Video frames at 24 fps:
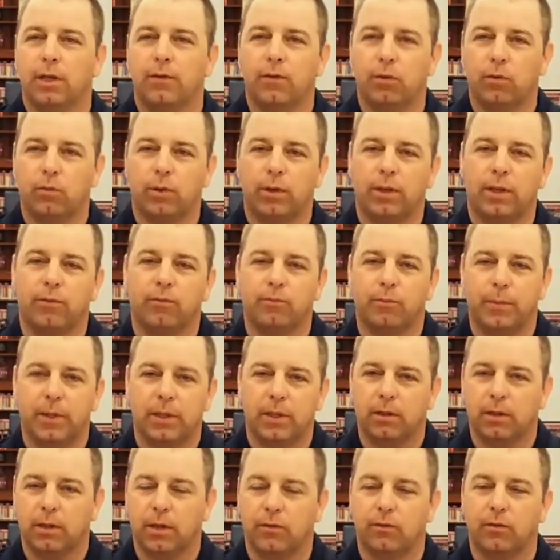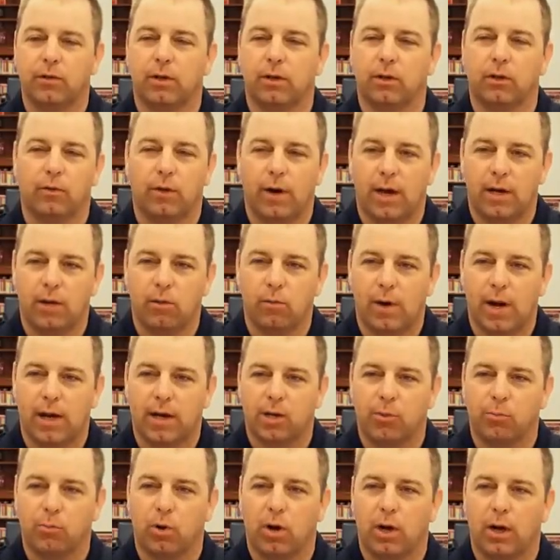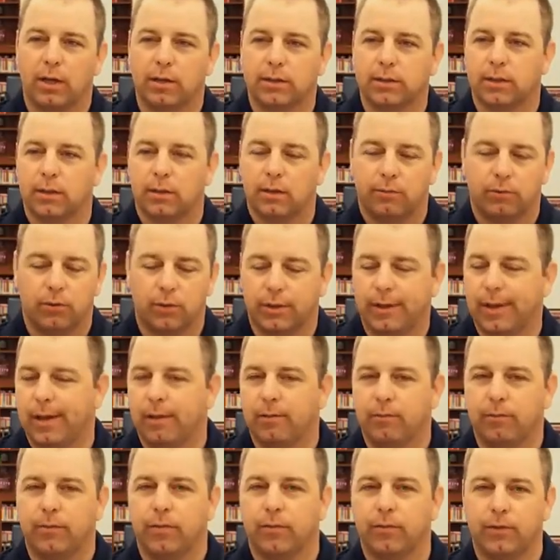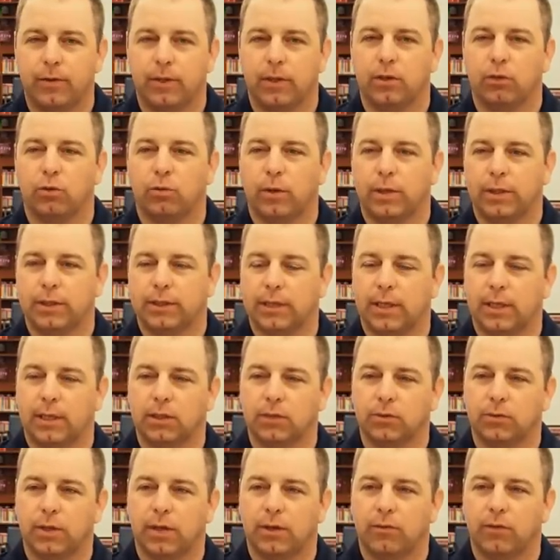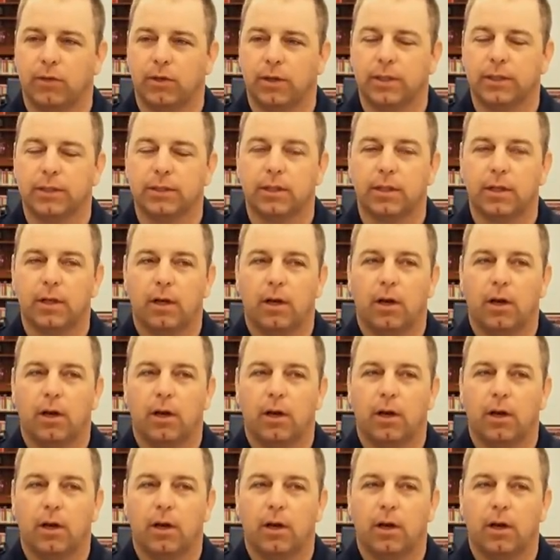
Even when they've been given a granny wacky prize for 10, 15, 20 seconds, whatever it is,